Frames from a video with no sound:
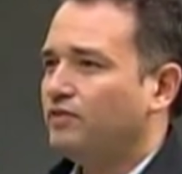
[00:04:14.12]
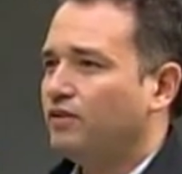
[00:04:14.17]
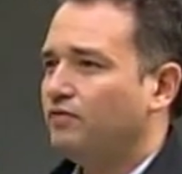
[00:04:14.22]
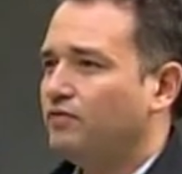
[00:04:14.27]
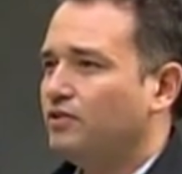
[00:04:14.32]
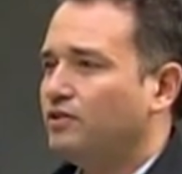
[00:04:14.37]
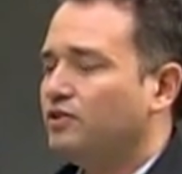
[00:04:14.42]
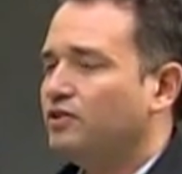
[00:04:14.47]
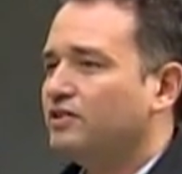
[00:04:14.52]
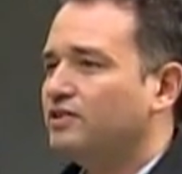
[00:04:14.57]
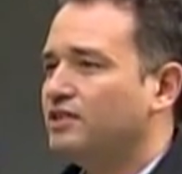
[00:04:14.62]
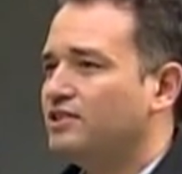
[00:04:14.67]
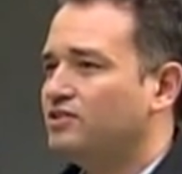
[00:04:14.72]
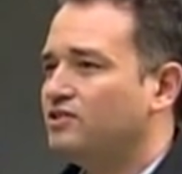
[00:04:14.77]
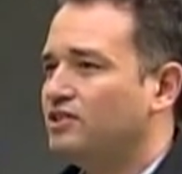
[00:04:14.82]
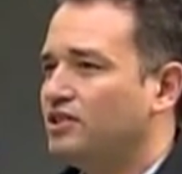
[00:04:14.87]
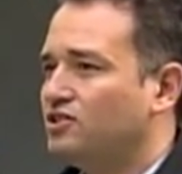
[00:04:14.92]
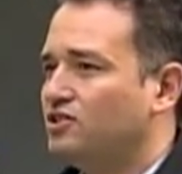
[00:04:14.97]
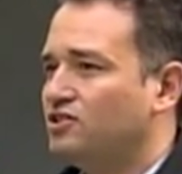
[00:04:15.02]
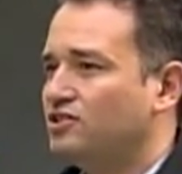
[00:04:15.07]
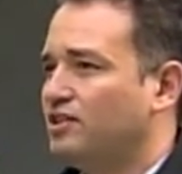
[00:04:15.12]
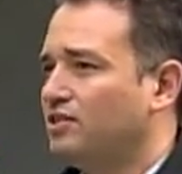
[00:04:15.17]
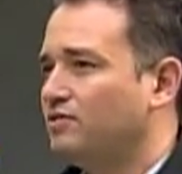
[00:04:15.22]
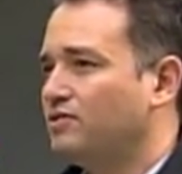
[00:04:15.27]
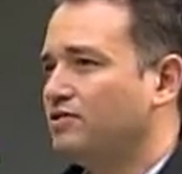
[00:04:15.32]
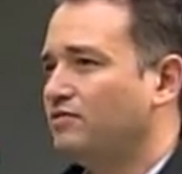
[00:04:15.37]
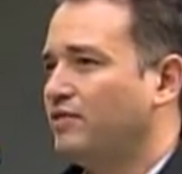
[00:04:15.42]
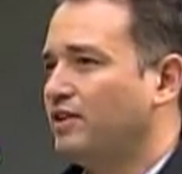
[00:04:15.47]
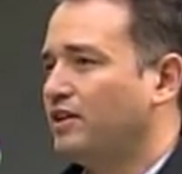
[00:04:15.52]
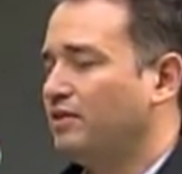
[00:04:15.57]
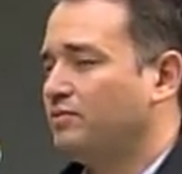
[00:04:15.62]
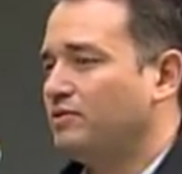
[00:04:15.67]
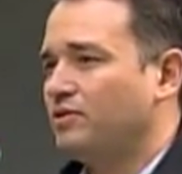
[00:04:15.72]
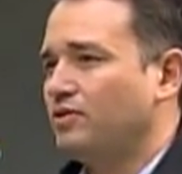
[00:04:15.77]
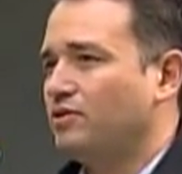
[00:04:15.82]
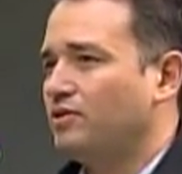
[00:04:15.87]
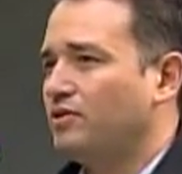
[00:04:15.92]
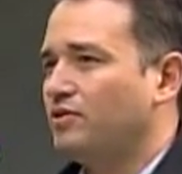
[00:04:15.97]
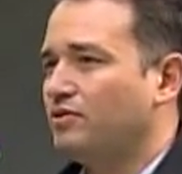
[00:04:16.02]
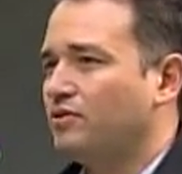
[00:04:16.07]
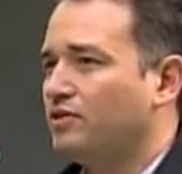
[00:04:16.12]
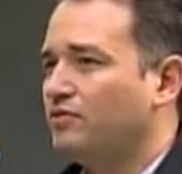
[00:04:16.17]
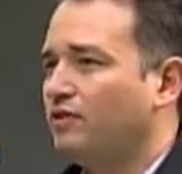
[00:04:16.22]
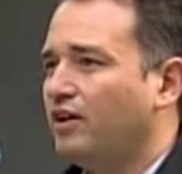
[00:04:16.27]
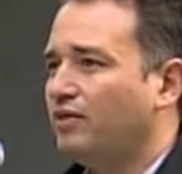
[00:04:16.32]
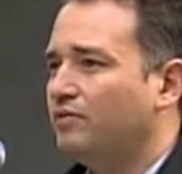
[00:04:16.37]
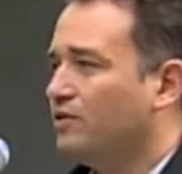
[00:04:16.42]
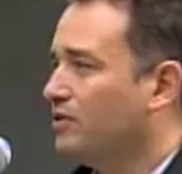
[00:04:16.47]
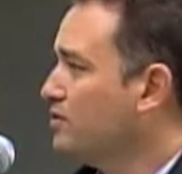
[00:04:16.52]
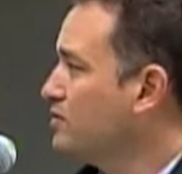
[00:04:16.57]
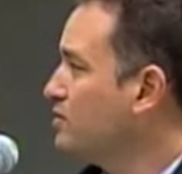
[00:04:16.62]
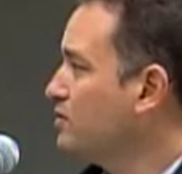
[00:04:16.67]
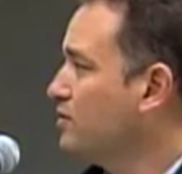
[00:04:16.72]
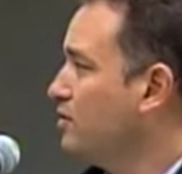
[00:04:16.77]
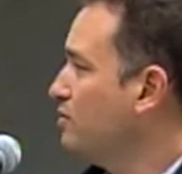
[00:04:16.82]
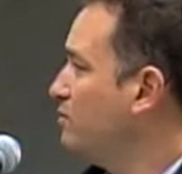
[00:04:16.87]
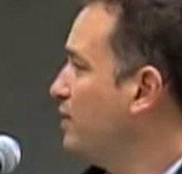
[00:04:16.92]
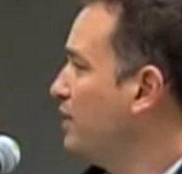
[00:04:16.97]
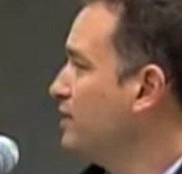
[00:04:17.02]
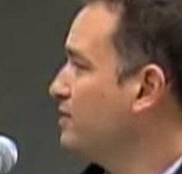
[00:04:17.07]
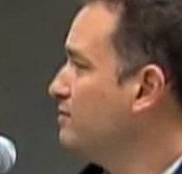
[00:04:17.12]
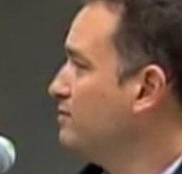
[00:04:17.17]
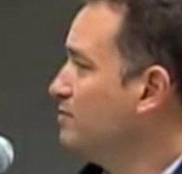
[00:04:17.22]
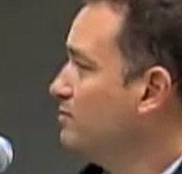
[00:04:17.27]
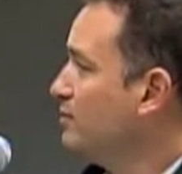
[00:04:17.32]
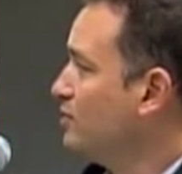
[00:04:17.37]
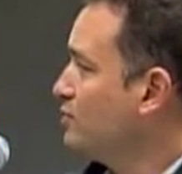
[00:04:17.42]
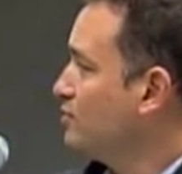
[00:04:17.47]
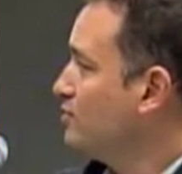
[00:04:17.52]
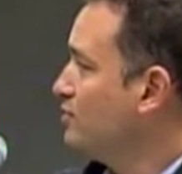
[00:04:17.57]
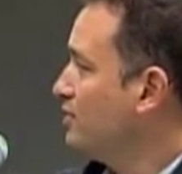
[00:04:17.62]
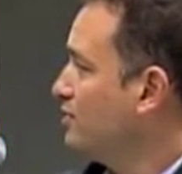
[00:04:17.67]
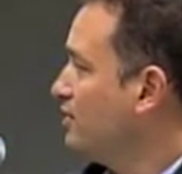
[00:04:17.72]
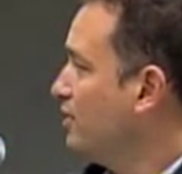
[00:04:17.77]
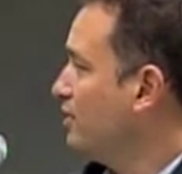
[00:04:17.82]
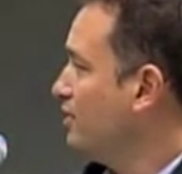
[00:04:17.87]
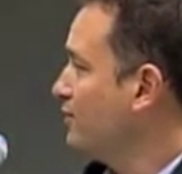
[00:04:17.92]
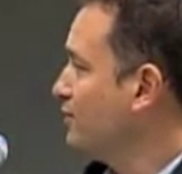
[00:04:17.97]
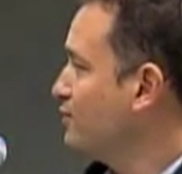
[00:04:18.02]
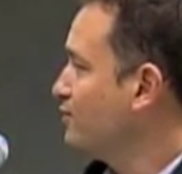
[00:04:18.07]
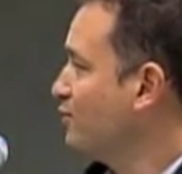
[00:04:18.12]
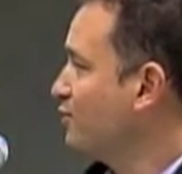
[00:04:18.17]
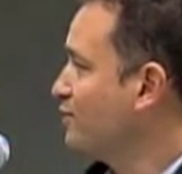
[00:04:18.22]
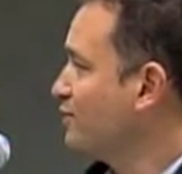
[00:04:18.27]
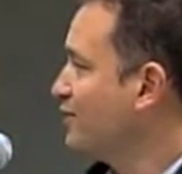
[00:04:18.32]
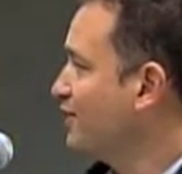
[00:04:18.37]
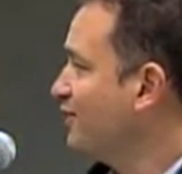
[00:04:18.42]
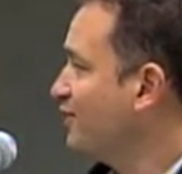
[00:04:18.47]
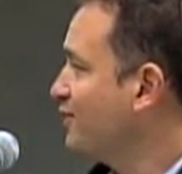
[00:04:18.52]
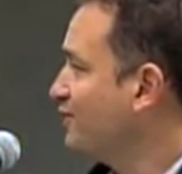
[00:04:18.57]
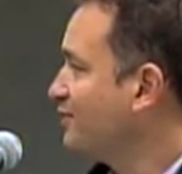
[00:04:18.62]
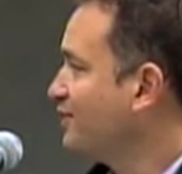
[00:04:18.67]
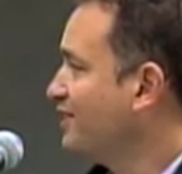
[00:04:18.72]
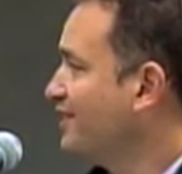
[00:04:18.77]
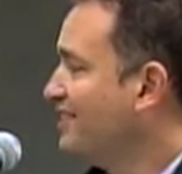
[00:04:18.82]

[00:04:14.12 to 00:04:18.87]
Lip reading: you look at these dishes, they were developed 35 years ago by Mr. Doug Hollis over there.